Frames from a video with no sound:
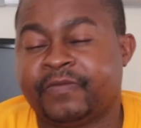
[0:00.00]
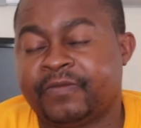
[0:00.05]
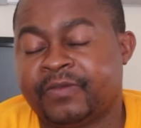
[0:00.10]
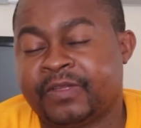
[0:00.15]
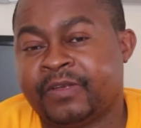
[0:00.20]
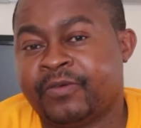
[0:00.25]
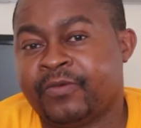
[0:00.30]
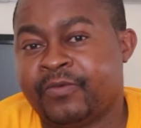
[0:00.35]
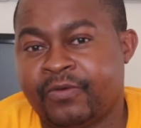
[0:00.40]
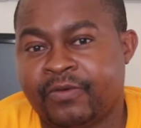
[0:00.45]

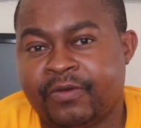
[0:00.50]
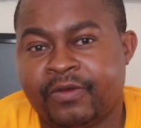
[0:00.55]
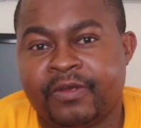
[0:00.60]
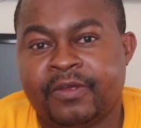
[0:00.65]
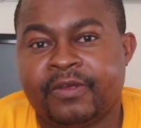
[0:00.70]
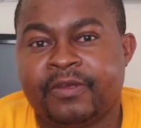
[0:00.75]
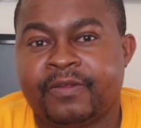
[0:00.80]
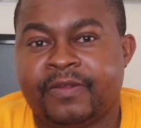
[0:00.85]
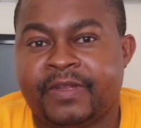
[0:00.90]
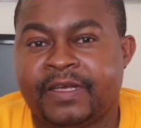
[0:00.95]
forth. No,
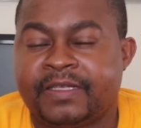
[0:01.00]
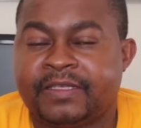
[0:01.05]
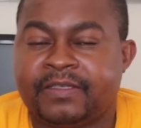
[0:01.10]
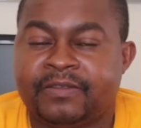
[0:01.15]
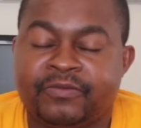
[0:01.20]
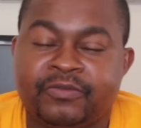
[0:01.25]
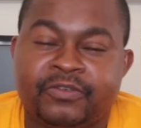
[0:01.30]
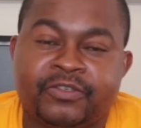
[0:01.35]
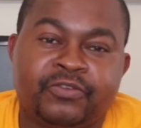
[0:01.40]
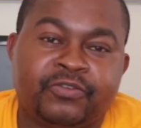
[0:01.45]
that's
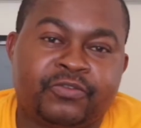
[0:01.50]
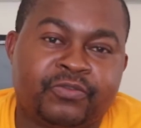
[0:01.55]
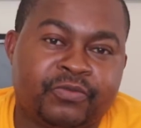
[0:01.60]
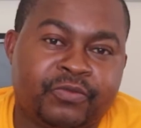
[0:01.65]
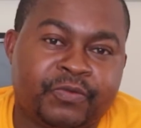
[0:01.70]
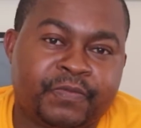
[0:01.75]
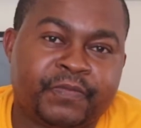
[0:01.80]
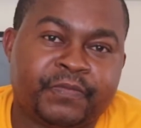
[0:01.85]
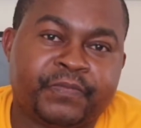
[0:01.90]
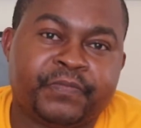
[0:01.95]
not true.
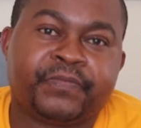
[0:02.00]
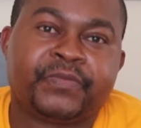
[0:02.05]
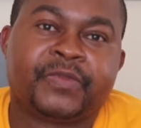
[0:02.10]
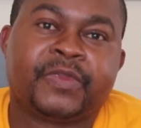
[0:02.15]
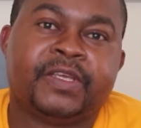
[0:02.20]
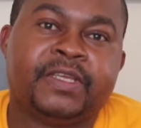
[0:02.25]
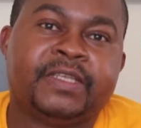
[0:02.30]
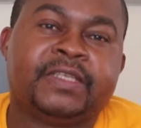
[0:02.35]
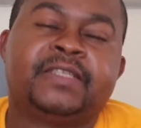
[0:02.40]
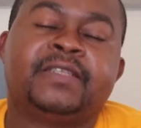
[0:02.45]

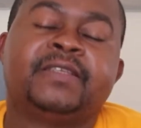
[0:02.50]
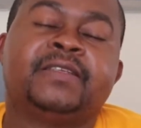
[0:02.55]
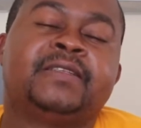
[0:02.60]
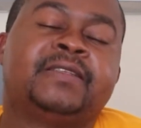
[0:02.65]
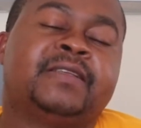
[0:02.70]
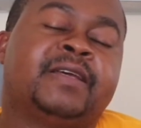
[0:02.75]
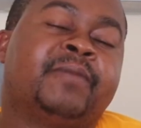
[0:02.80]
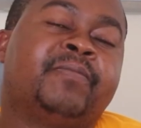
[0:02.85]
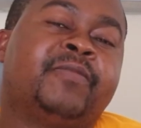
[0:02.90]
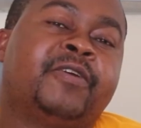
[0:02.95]
It
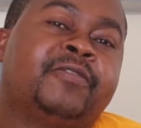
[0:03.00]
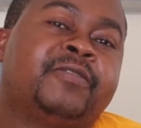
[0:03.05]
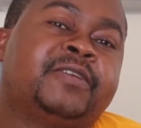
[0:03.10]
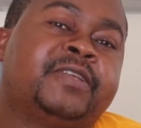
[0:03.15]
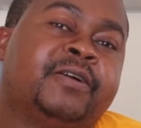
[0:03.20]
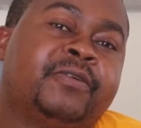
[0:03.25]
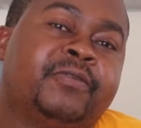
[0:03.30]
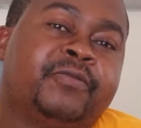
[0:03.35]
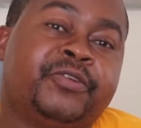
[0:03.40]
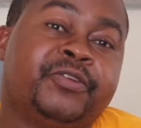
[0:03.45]
is about
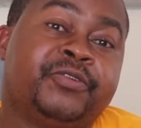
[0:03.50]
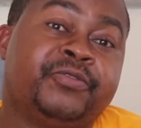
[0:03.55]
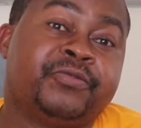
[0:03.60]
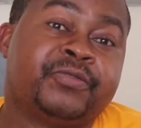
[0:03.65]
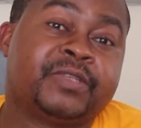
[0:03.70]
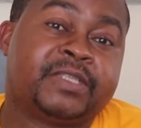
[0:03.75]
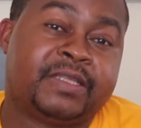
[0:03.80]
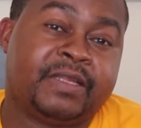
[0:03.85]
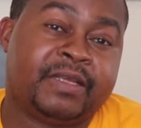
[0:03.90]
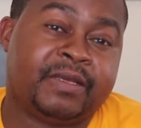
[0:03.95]
how we
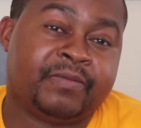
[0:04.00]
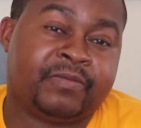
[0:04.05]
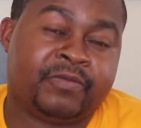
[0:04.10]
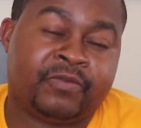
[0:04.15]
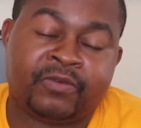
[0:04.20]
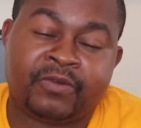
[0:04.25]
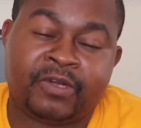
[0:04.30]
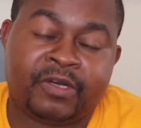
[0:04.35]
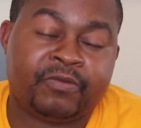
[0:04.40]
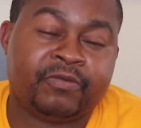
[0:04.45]
use them
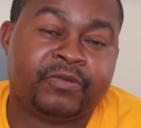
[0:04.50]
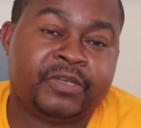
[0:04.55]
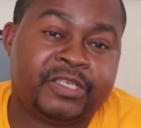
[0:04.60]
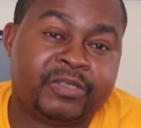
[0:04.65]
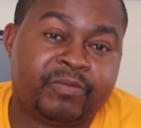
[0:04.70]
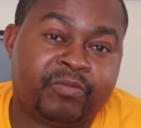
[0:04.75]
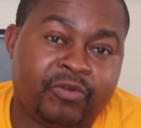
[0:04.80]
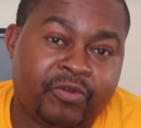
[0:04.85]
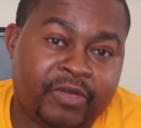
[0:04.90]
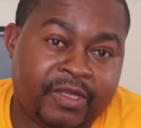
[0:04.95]
or how we
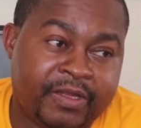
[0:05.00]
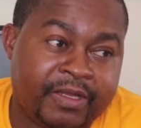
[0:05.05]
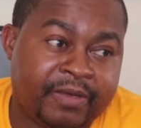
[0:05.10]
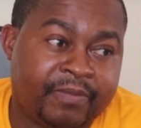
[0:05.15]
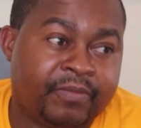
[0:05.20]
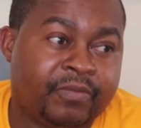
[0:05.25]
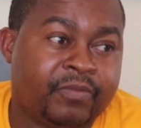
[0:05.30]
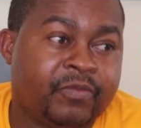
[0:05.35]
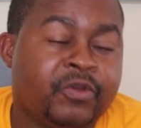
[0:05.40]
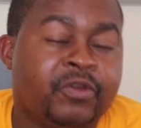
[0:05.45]
deploy
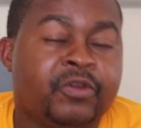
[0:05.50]
them.